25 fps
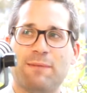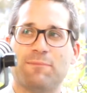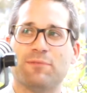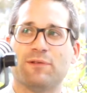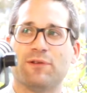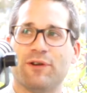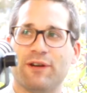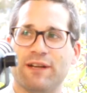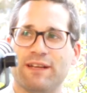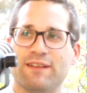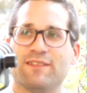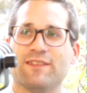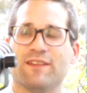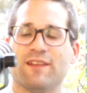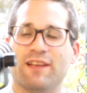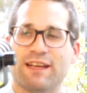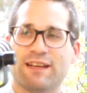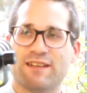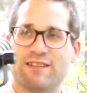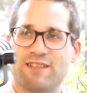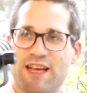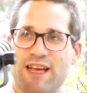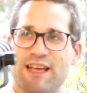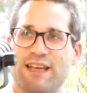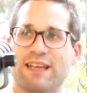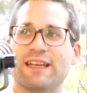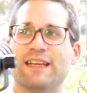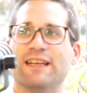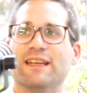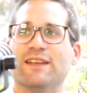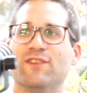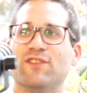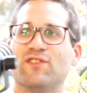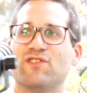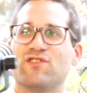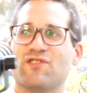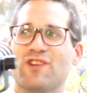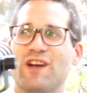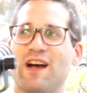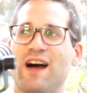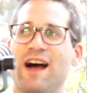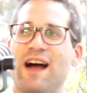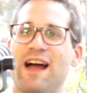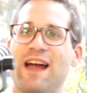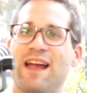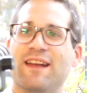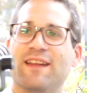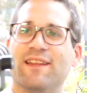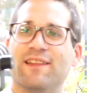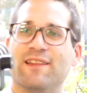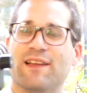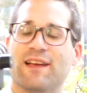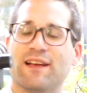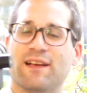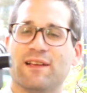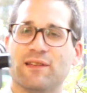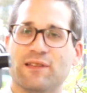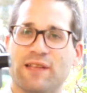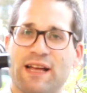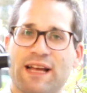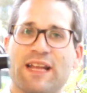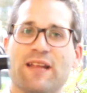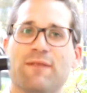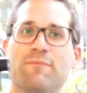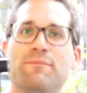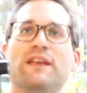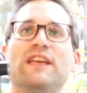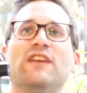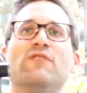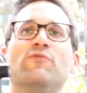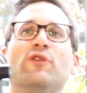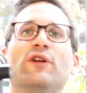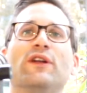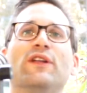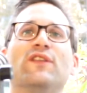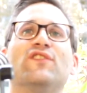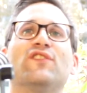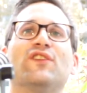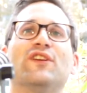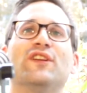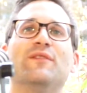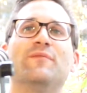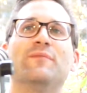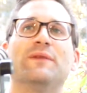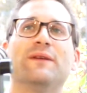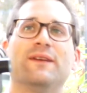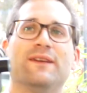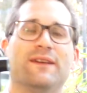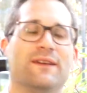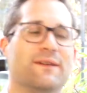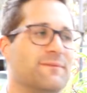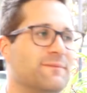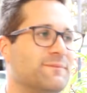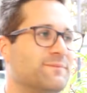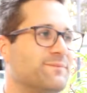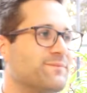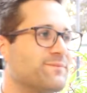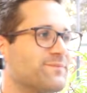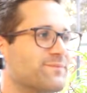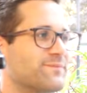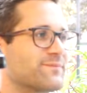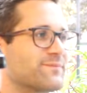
keep learning to like take it in stride and like let it be what it's going to be.